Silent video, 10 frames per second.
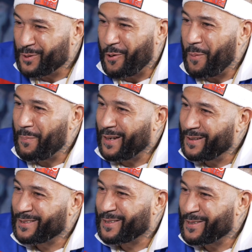was on my
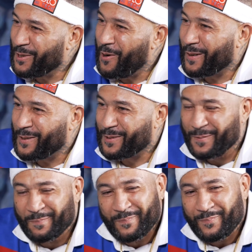list of targets.
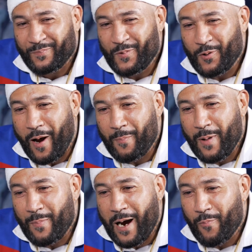So I
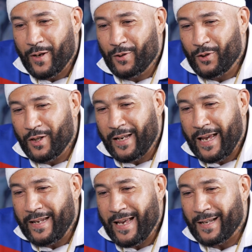remember I went to the
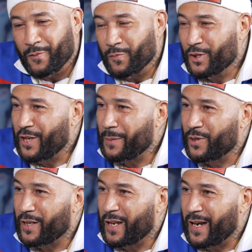lady at the
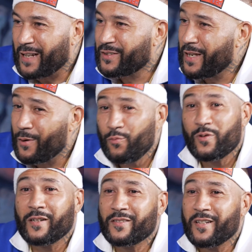reception and I said,
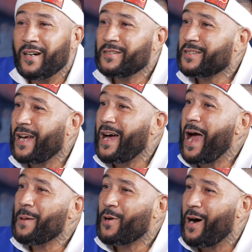who does the
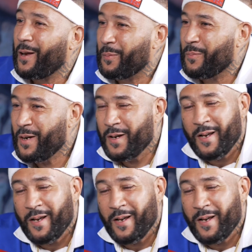Unsigned Hype column?